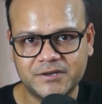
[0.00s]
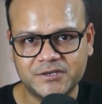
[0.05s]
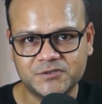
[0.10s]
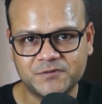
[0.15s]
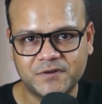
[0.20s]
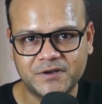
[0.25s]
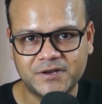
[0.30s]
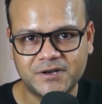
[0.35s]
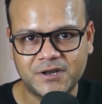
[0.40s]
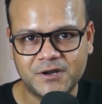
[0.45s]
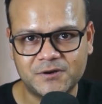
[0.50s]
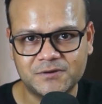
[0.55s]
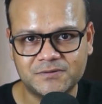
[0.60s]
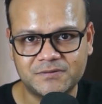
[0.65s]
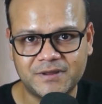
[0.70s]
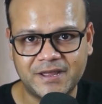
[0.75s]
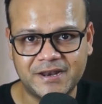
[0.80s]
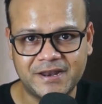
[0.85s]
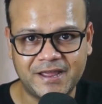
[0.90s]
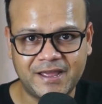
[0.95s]
figure out
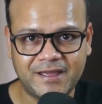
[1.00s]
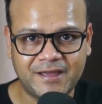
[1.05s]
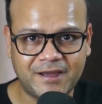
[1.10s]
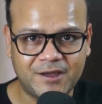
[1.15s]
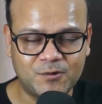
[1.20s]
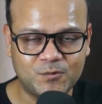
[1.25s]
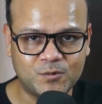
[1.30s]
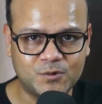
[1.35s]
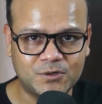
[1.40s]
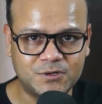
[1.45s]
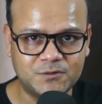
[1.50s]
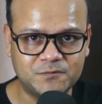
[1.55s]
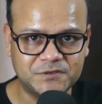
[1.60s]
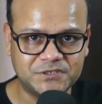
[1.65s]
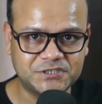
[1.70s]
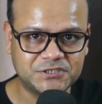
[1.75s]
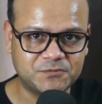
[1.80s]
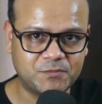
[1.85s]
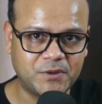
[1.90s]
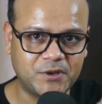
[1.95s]
an AI world which
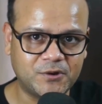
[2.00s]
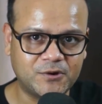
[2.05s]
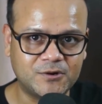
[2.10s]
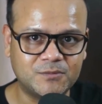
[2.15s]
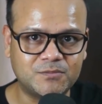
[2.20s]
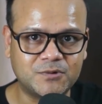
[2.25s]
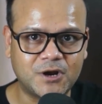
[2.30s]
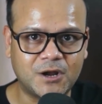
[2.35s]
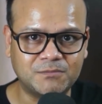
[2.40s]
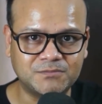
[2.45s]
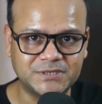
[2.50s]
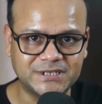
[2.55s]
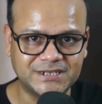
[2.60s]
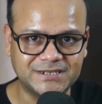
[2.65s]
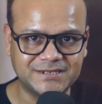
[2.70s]
is beyond prompting.